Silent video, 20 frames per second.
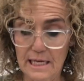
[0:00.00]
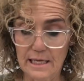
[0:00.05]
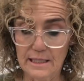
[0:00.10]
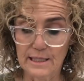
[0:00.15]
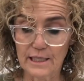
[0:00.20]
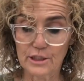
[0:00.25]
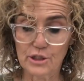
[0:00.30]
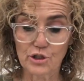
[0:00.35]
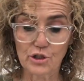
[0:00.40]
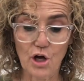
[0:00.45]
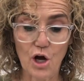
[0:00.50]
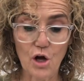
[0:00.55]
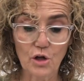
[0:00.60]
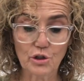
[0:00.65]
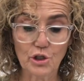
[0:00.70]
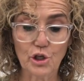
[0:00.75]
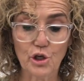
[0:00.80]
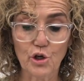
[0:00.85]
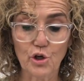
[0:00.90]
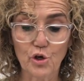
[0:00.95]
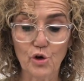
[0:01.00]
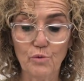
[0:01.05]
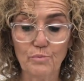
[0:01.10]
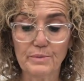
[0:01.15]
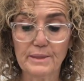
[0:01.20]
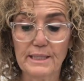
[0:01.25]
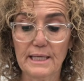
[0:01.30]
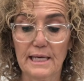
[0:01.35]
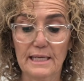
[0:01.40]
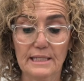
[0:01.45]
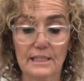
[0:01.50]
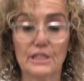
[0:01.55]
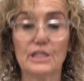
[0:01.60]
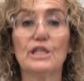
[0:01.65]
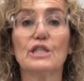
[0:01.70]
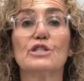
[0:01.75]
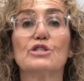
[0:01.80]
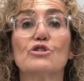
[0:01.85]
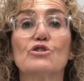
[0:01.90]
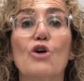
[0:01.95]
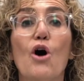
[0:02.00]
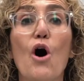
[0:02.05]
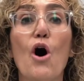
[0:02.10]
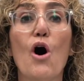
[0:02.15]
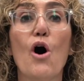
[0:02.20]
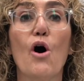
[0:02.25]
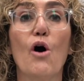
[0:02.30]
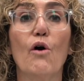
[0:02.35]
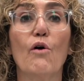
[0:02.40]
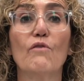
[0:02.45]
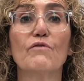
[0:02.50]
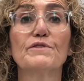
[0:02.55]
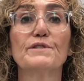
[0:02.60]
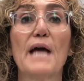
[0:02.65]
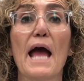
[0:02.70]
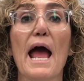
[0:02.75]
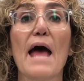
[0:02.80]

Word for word: the salt cubes dissolved